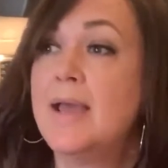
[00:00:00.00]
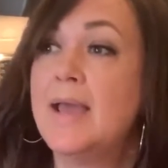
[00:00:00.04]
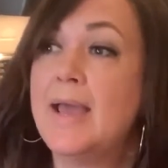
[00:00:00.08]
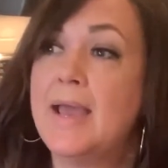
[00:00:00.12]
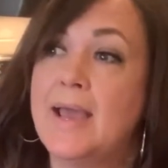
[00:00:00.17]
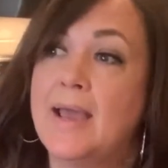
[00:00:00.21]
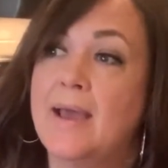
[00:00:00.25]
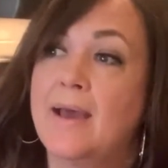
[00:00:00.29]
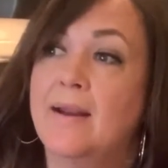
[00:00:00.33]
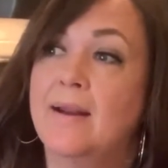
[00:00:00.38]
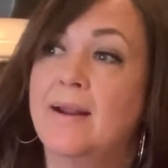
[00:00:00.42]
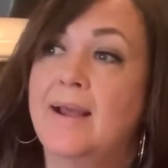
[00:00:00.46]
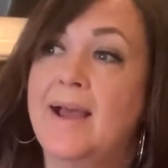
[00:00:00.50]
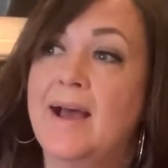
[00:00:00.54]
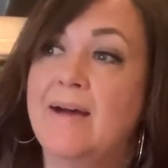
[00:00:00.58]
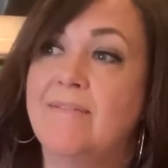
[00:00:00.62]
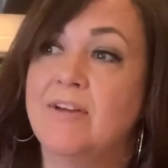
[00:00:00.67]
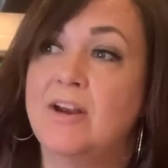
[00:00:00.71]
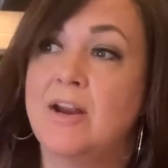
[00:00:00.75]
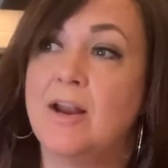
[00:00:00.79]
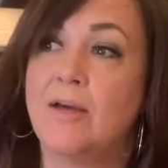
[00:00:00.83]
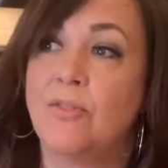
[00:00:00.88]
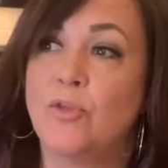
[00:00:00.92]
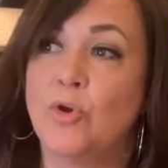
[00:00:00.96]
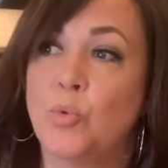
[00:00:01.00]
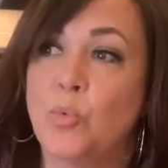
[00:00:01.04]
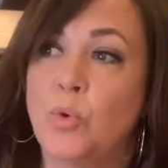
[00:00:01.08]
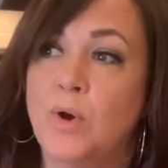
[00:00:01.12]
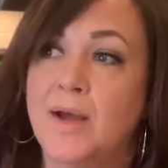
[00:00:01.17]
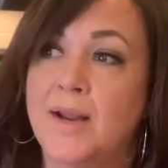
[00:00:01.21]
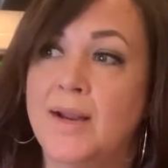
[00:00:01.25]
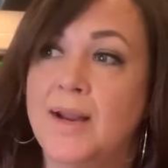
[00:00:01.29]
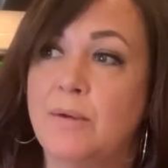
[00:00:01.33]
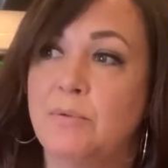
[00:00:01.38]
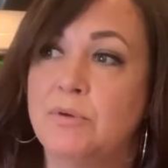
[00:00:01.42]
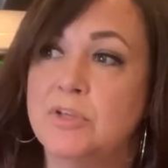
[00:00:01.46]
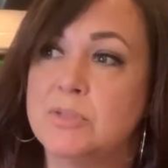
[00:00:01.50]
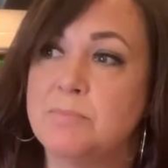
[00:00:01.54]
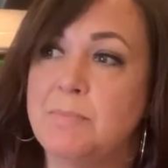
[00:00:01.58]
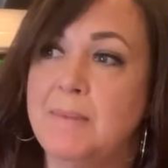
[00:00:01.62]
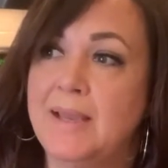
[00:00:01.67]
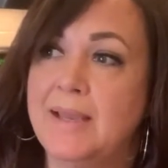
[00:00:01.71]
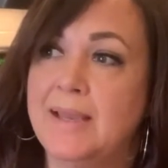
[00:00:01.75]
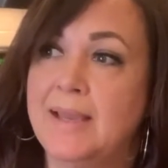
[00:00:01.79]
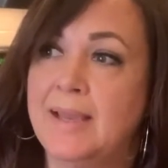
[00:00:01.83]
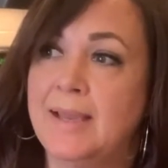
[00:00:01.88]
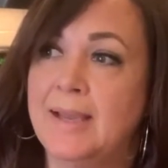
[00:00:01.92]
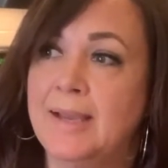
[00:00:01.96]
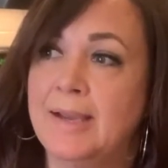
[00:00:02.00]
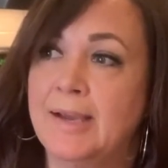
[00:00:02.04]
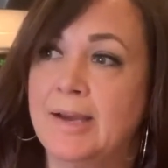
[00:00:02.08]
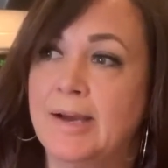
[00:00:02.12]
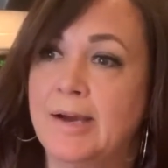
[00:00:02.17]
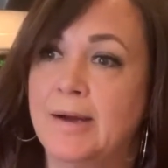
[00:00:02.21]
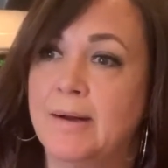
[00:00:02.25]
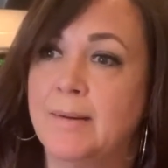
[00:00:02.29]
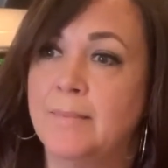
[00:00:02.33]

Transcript: And I have another one I was making